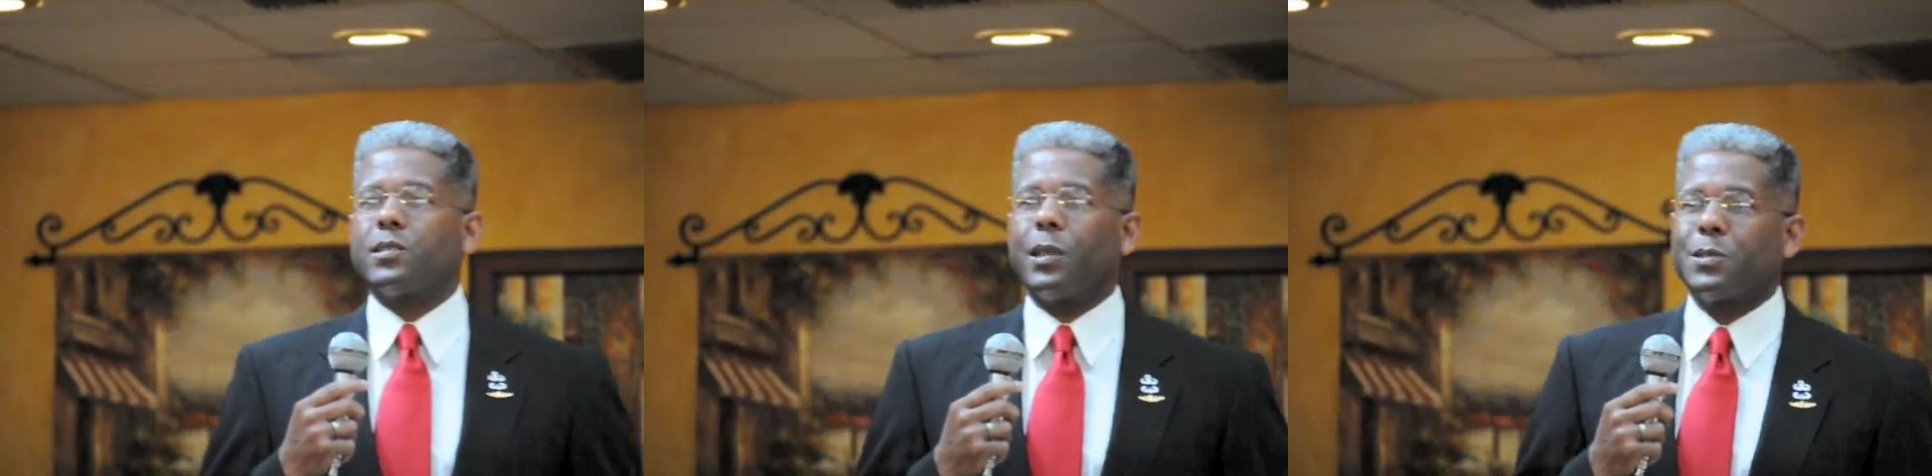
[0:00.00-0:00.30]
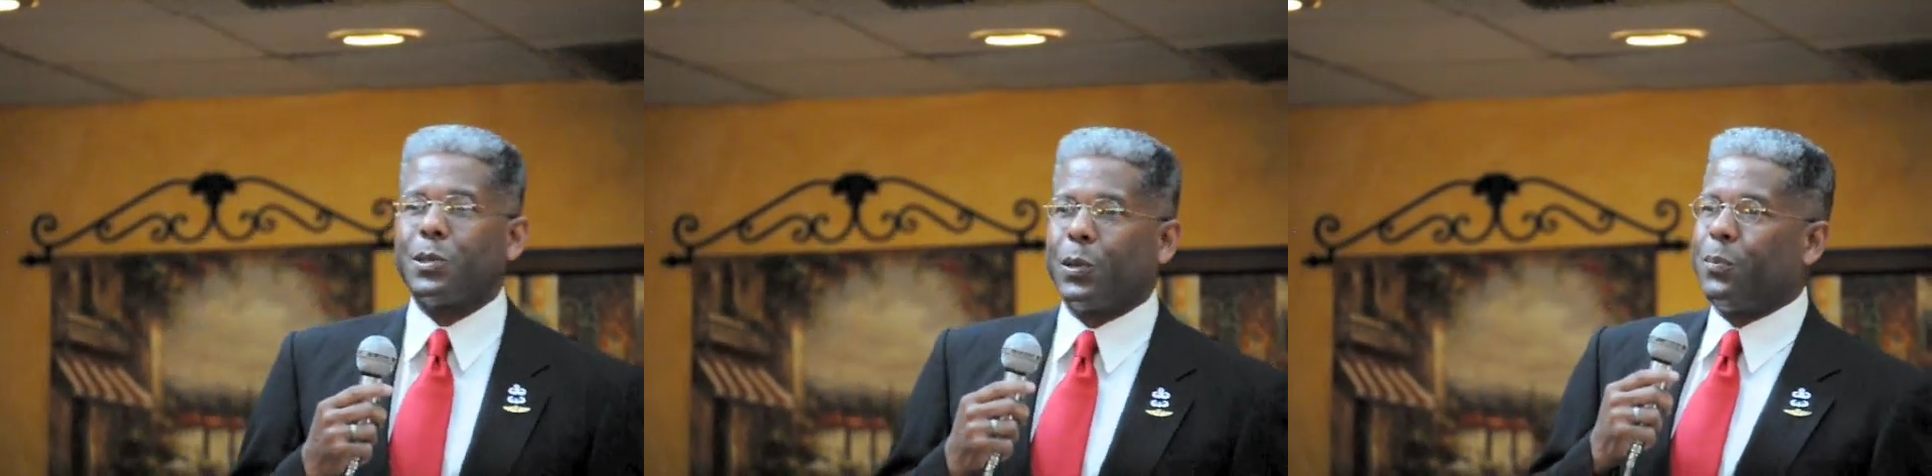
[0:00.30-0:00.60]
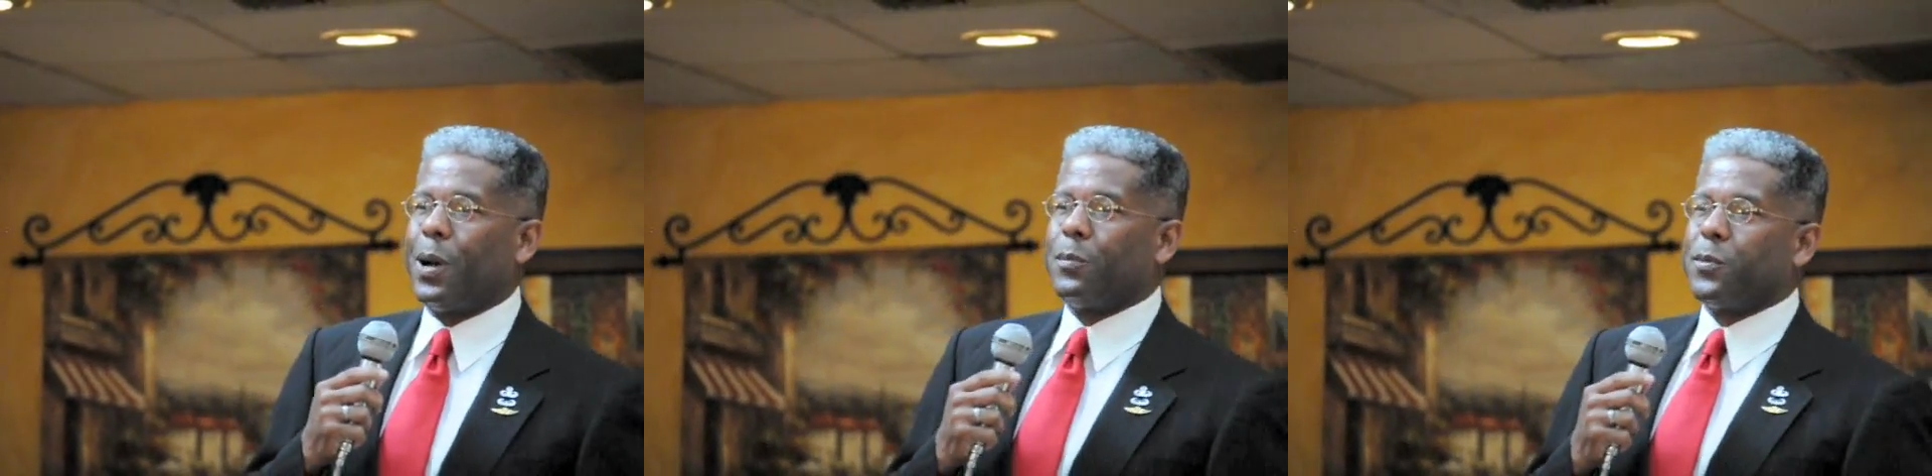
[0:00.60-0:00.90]
Sun Sentinel
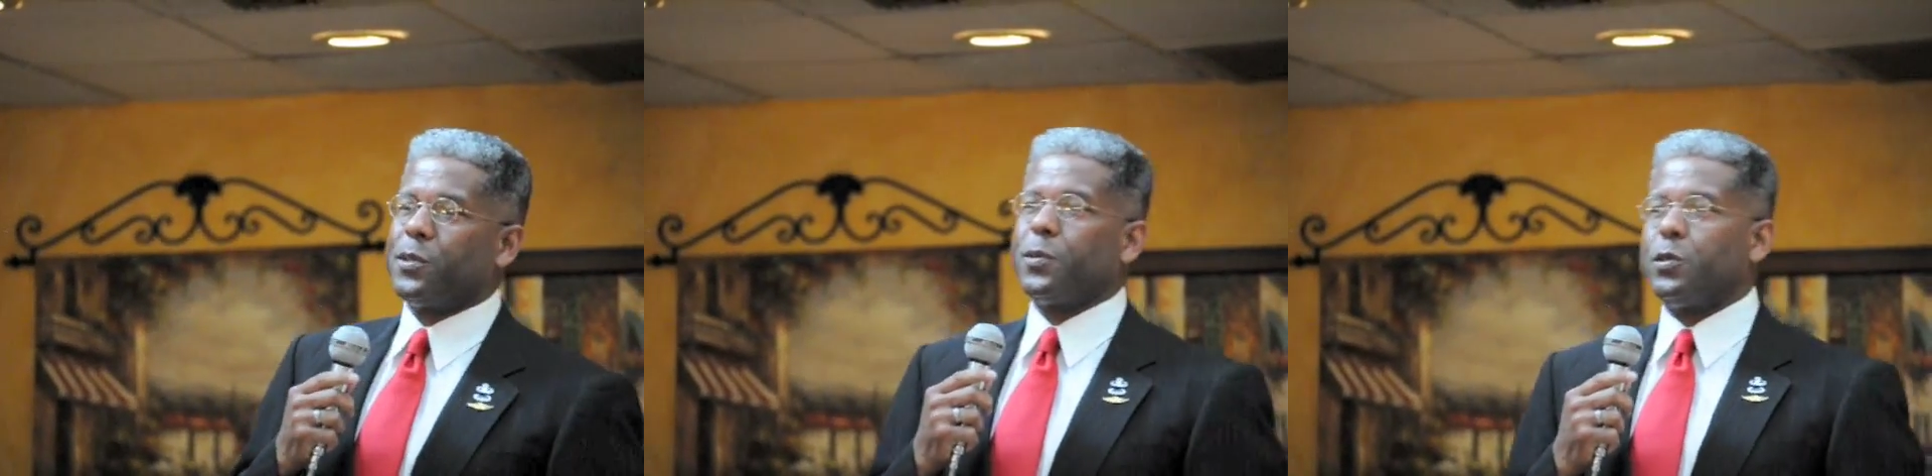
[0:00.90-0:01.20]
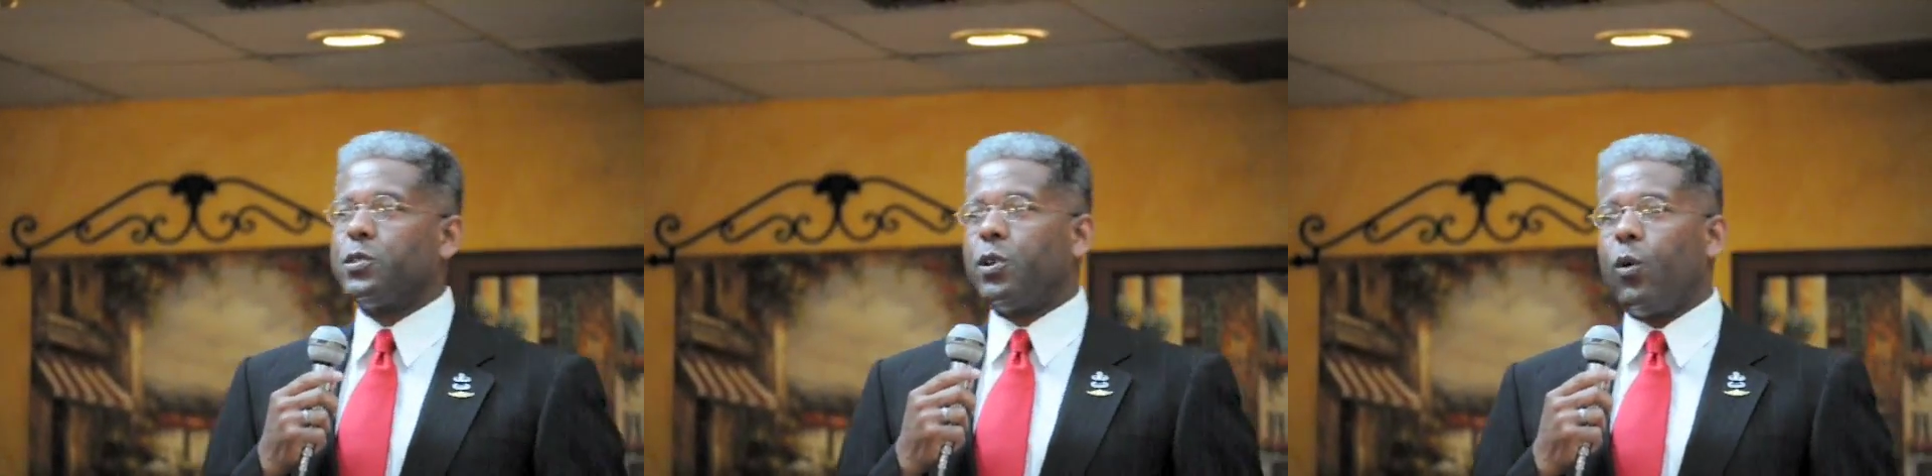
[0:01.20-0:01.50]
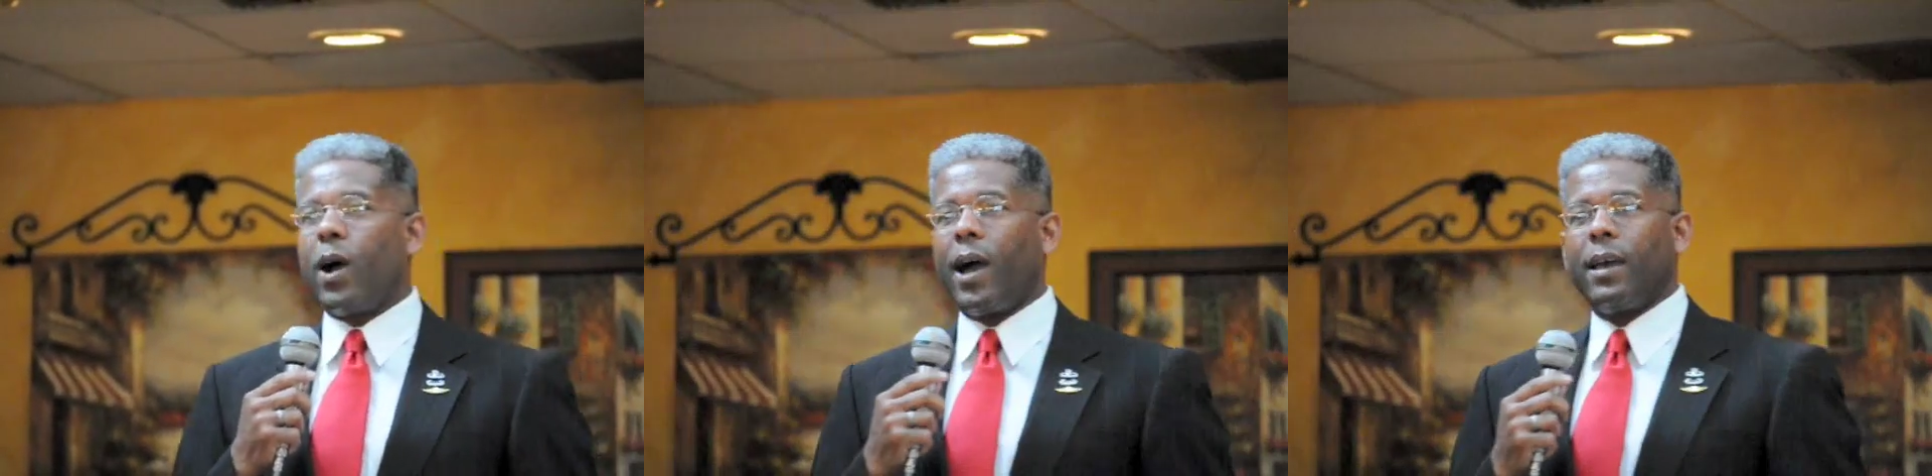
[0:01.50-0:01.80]
and Palm Beach Post. You
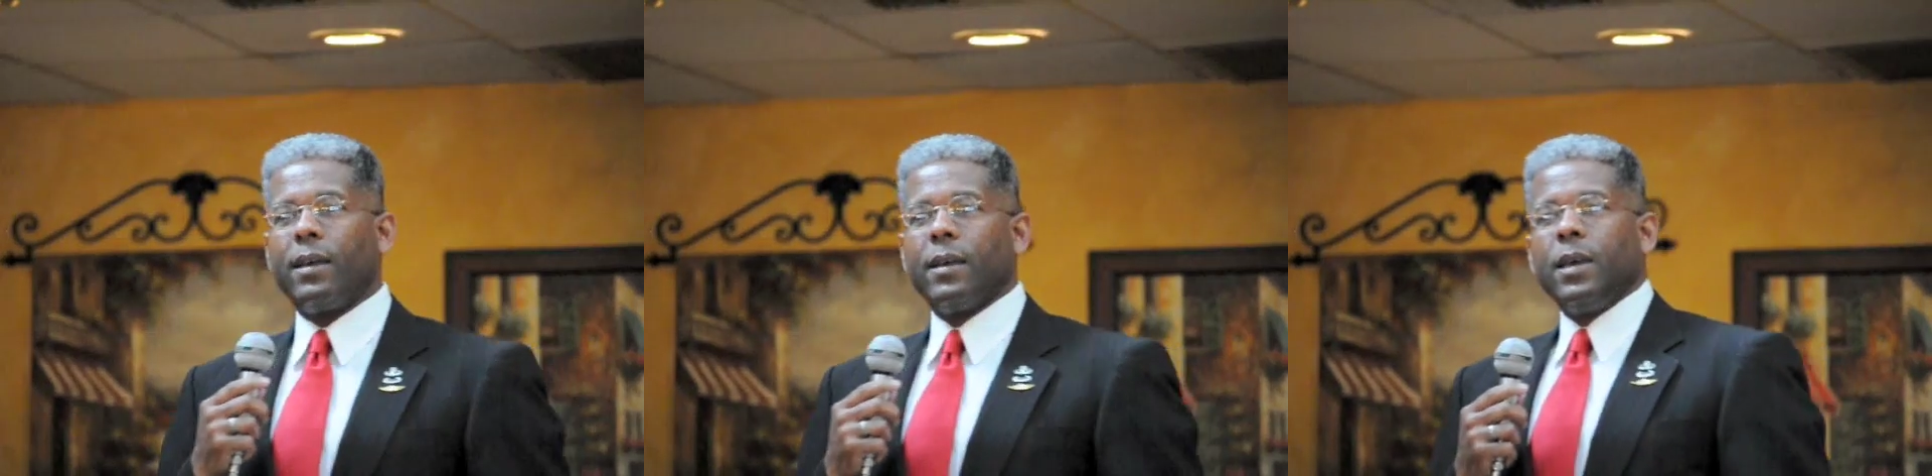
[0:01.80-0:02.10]
know why?